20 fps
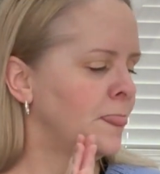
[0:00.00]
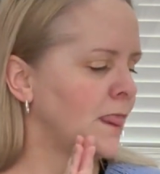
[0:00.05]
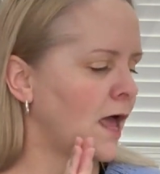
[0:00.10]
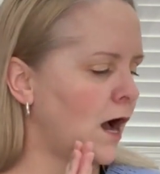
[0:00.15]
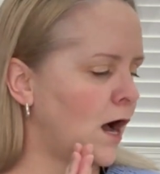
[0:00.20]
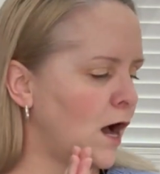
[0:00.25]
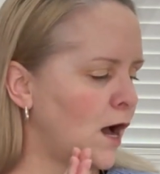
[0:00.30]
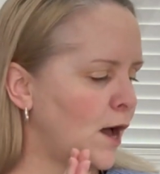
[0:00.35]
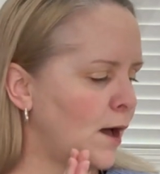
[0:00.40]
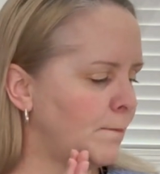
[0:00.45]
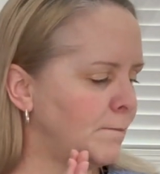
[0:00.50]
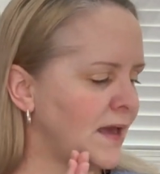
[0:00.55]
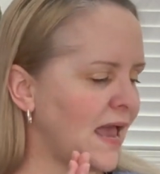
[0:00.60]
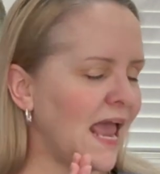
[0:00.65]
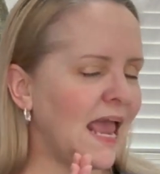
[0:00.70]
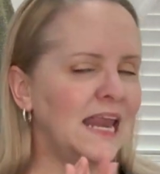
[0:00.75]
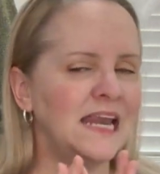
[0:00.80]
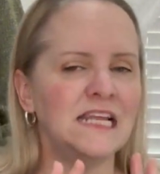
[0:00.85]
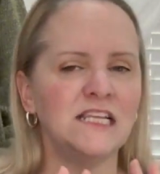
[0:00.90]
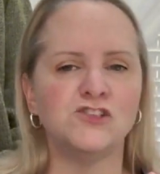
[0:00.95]
And
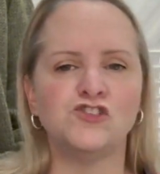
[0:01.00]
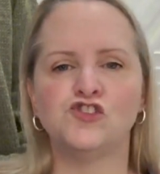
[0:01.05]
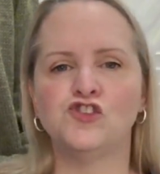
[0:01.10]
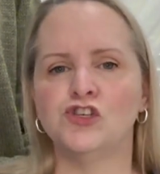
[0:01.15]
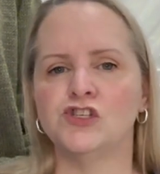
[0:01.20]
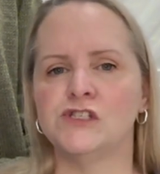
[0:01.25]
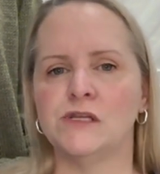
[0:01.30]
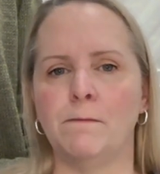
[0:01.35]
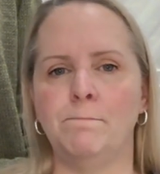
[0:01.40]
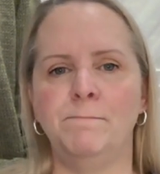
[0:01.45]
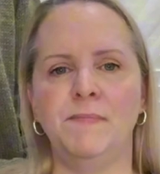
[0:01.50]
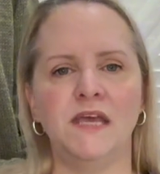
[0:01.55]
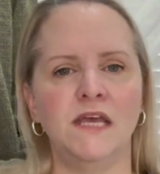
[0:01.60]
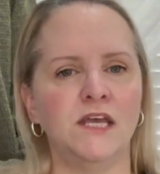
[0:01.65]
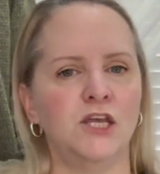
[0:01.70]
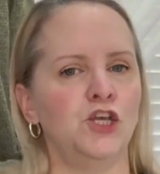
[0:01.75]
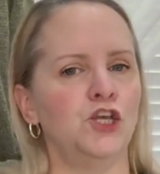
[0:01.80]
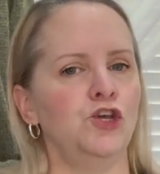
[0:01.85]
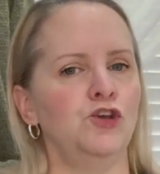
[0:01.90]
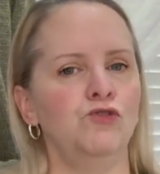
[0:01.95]
it's just a big,
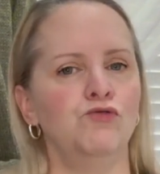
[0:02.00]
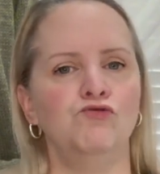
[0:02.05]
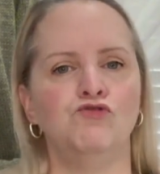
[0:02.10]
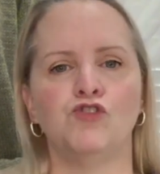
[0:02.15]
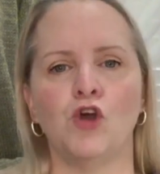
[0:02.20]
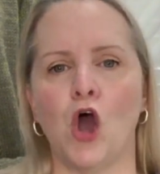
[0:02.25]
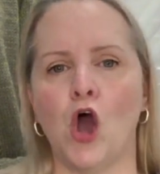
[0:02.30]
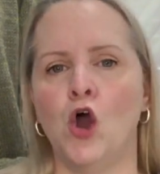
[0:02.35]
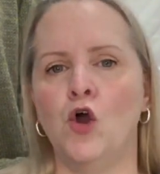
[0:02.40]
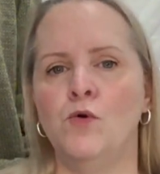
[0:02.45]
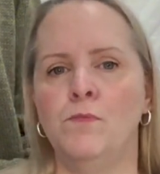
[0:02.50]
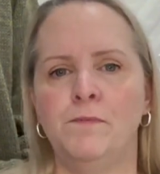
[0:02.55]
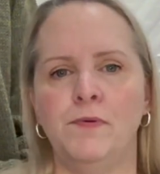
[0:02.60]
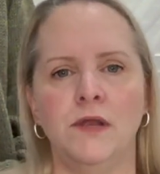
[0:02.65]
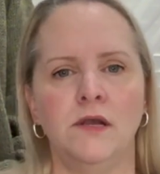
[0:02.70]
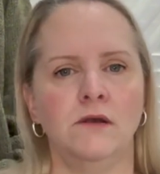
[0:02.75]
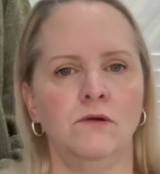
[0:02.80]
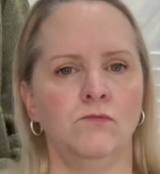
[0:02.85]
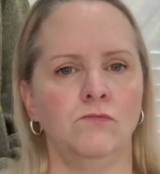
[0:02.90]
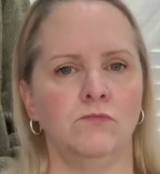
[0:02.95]
huge,
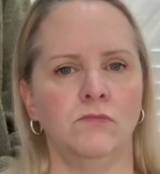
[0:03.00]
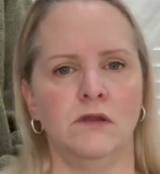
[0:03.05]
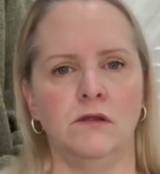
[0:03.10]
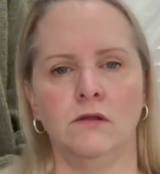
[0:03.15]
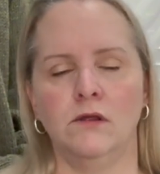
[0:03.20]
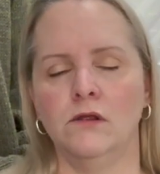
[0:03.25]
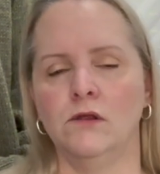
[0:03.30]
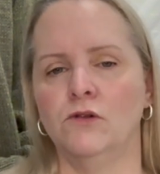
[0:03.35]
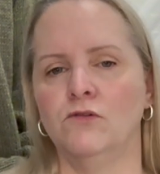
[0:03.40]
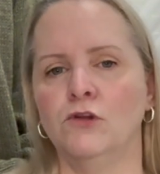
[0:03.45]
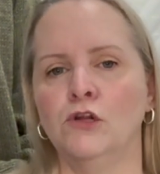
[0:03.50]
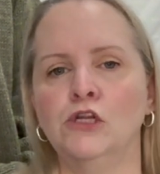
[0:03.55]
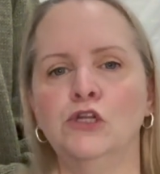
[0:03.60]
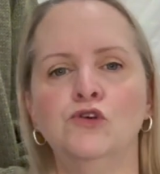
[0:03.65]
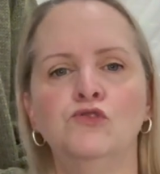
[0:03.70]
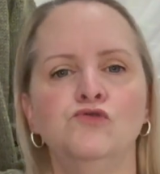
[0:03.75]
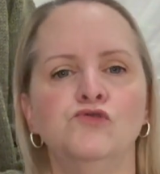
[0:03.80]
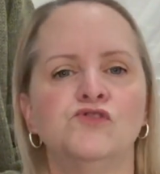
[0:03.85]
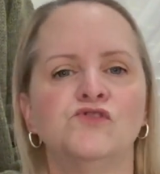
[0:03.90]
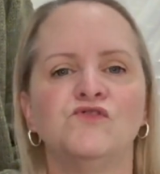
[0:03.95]
open,
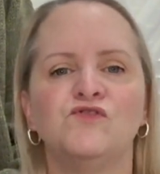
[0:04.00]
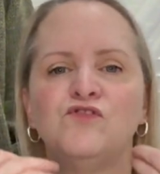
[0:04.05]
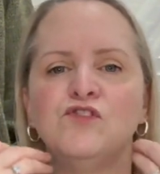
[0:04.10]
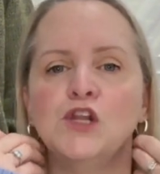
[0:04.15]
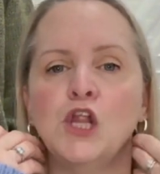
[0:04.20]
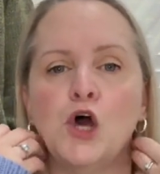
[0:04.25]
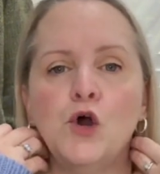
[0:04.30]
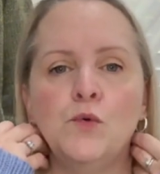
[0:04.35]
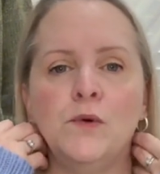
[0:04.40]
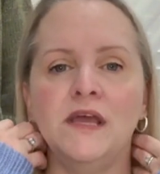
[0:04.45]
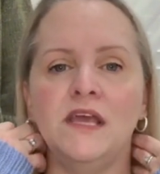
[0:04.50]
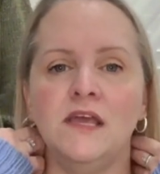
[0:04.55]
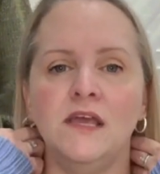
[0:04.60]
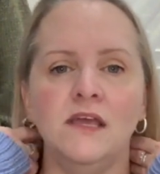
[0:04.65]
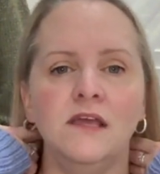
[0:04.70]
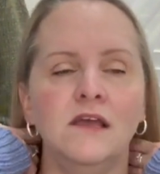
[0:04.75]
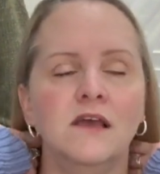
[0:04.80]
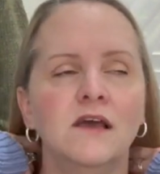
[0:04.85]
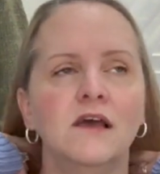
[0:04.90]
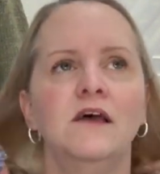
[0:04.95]
loose,
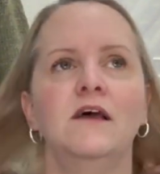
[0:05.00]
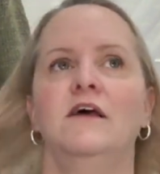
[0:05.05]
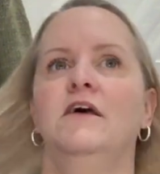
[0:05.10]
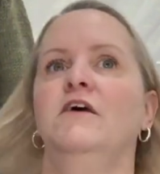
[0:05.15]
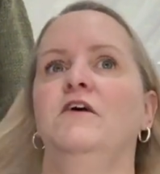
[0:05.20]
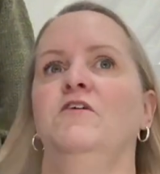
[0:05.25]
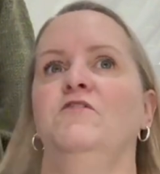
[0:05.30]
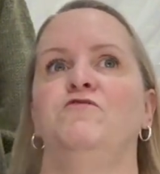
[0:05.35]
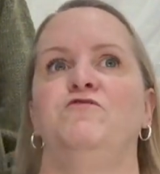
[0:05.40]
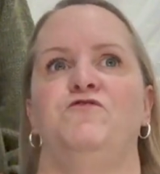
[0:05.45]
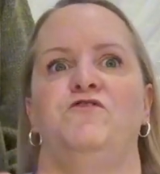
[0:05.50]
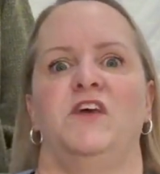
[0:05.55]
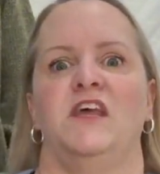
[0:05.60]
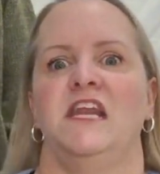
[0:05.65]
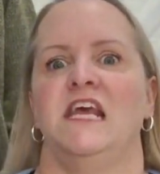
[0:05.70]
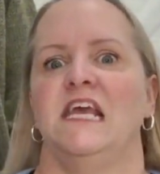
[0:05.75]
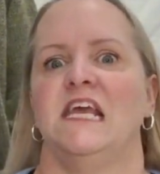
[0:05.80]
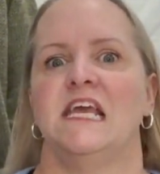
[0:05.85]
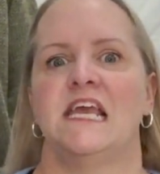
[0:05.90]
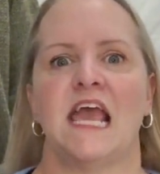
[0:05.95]
flowy,
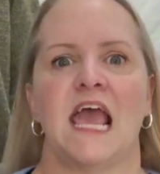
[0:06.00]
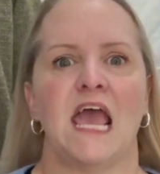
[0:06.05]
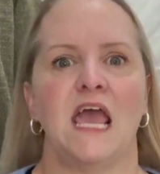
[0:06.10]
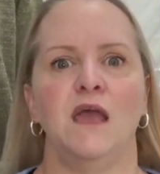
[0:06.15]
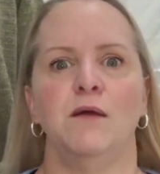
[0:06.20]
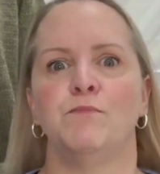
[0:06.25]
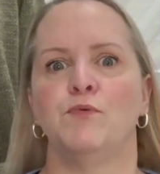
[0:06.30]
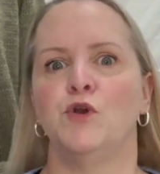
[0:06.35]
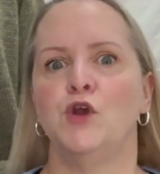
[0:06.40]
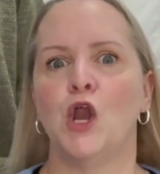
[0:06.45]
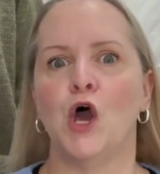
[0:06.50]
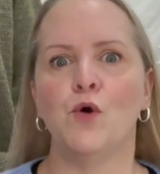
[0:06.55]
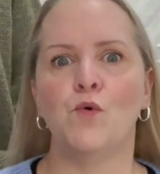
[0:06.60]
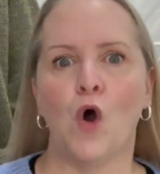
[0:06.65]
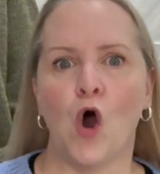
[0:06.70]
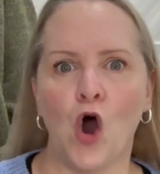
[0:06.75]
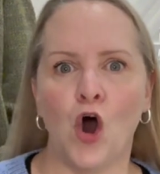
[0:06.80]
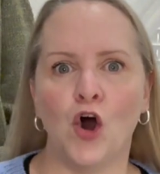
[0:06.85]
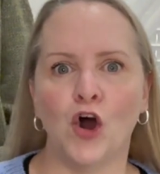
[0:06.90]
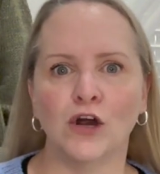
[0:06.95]
fitting cape, no
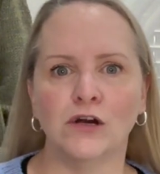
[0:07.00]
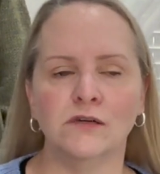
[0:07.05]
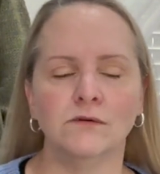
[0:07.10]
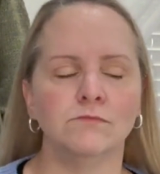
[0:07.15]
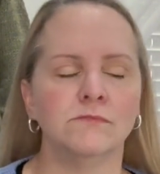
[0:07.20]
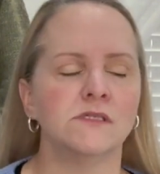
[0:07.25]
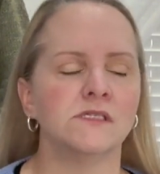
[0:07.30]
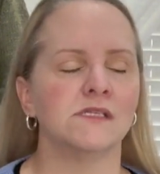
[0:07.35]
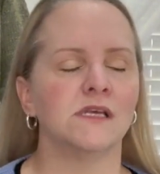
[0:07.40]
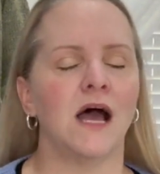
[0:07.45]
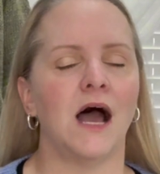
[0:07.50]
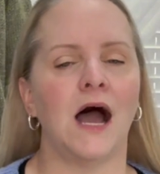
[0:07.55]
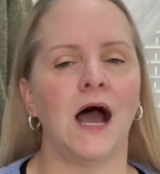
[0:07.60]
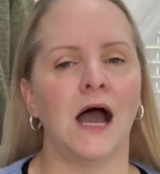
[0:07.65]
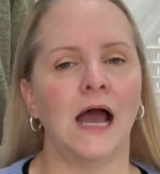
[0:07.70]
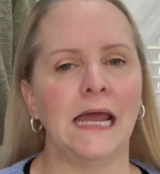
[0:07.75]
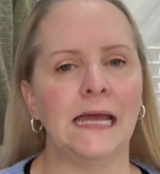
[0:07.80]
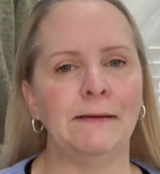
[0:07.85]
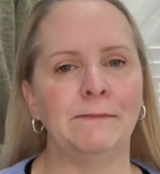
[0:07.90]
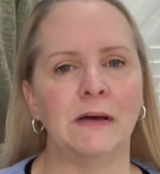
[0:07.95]
arms.
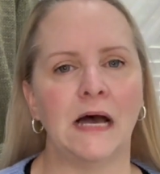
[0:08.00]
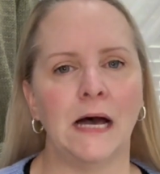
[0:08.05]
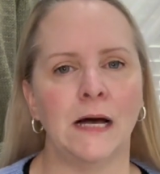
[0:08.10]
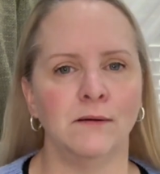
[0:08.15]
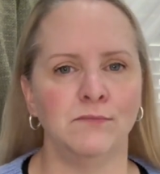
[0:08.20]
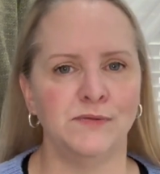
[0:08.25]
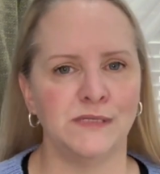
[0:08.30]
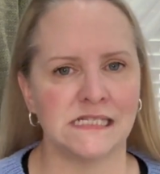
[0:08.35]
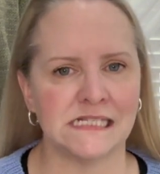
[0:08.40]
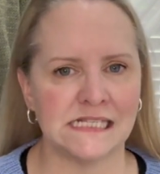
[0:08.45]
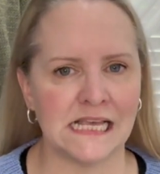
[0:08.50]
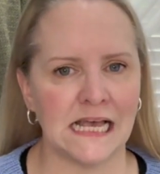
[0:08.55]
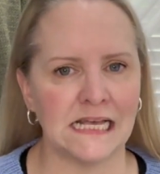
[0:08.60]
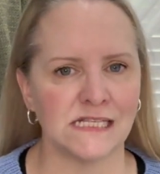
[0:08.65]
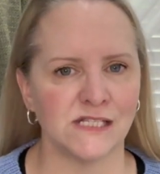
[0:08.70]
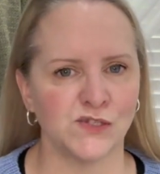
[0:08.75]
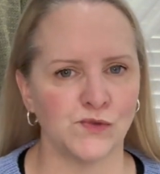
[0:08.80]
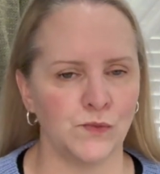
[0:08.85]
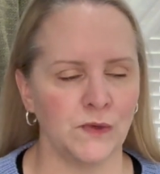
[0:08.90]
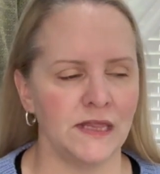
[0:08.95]
I am
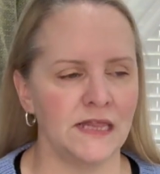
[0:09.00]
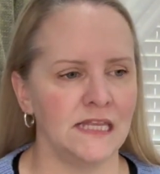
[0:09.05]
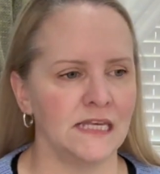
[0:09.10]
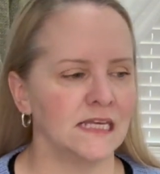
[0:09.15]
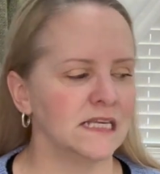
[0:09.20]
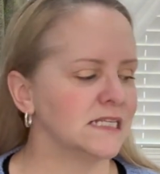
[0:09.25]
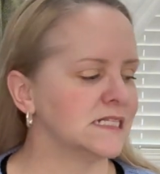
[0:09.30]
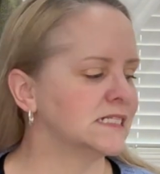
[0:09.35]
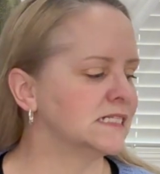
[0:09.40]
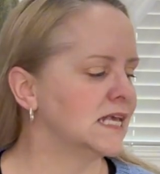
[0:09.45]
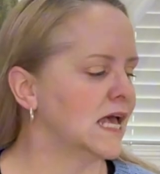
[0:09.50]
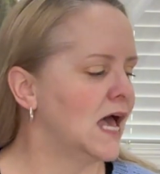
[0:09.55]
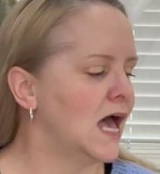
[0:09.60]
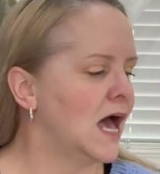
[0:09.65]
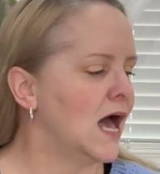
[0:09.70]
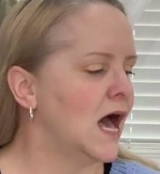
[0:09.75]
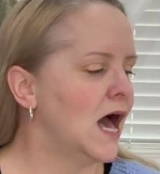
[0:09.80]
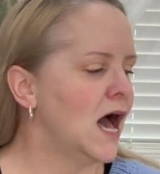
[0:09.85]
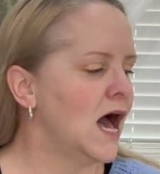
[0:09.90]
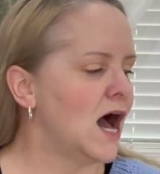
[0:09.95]
obsessed with this.
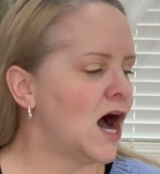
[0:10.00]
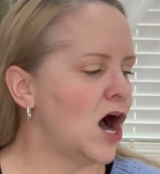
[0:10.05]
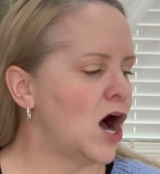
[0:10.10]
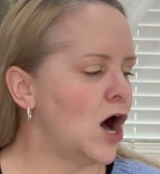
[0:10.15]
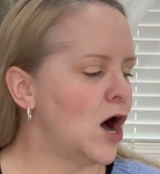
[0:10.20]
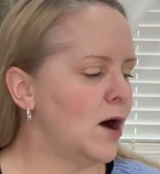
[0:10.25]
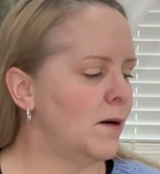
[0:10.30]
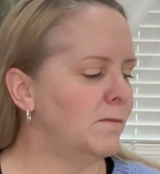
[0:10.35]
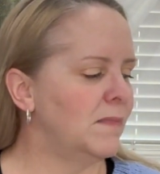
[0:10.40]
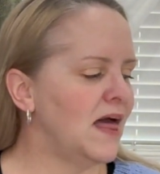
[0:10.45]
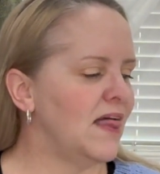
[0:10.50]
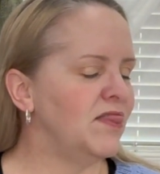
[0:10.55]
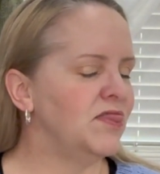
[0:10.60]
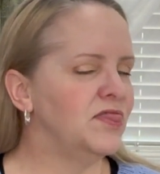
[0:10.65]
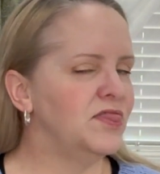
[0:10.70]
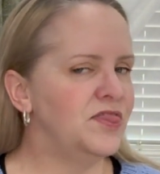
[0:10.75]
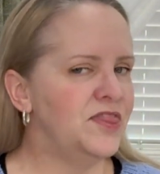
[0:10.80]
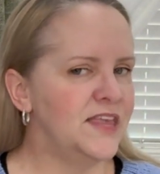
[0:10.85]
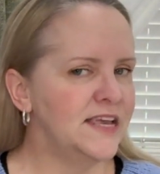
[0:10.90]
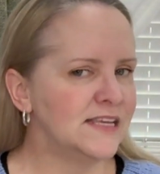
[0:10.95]

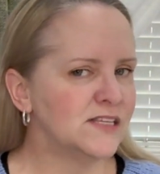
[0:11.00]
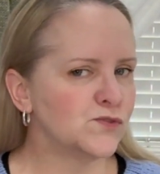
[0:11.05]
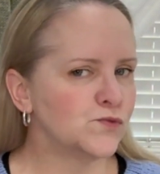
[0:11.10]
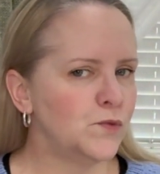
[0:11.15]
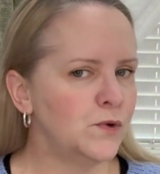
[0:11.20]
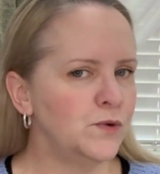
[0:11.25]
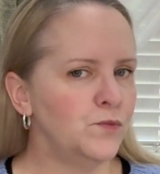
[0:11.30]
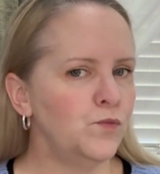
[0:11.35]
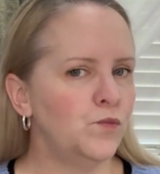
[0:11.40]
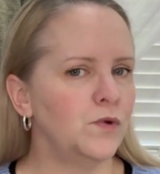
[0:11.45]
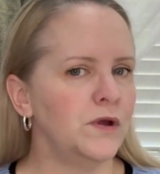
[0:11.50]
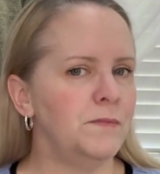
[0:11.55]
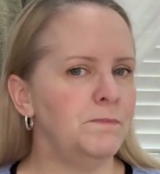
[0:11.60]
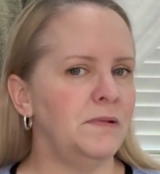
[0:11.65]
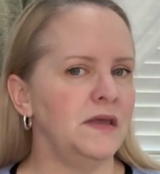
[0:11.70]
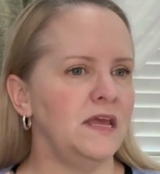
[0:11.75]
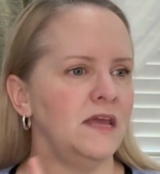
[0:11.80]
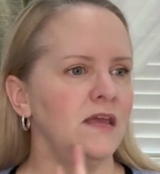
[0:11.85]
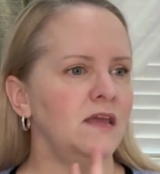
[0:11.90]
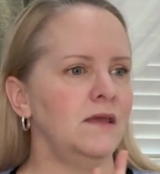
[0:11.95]
This one would
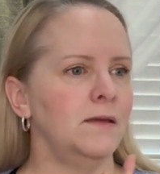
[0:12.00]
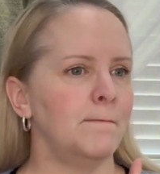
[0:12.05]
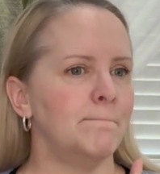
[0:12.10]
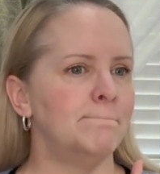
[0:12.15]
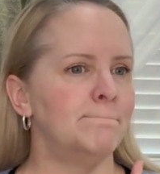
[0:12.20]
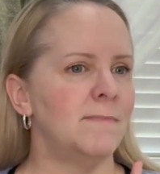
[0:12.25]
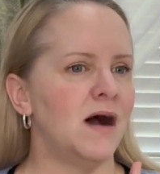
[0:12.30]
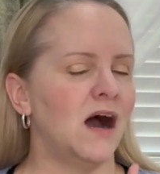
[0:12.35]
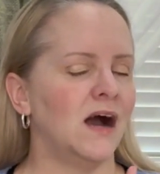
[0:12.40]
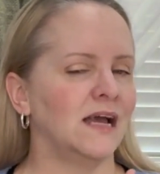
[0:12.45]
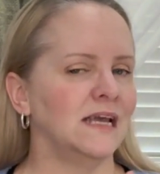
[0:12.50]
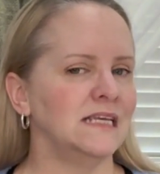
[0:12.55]
be my